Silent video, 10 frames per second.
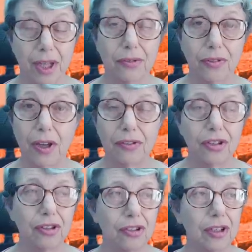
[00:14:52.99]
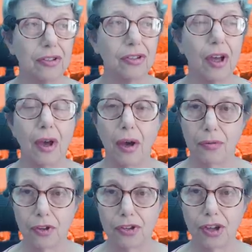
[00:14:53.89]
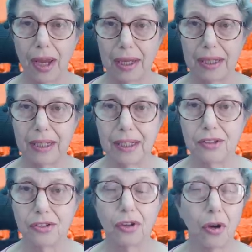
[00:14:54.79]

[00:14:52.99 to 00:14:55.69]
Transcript: advantages of the Chinese